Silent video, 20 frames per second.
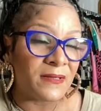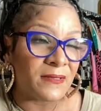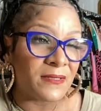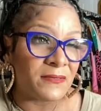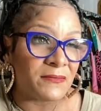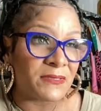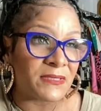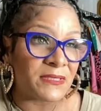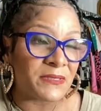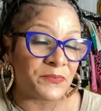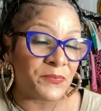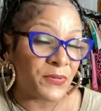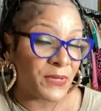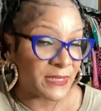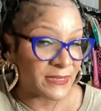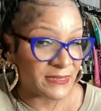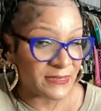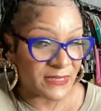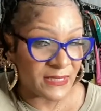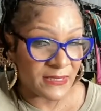was
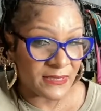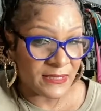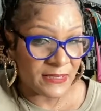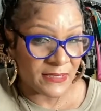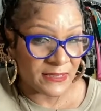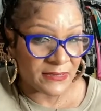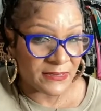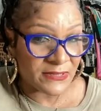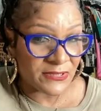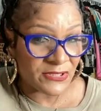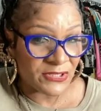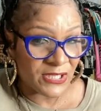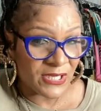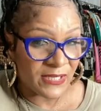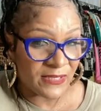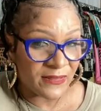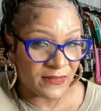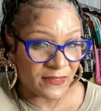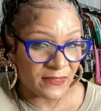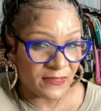prostate cancer,
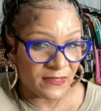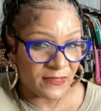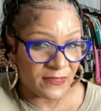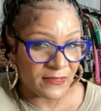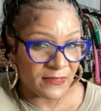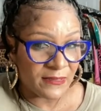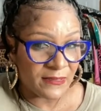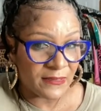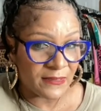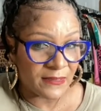I think.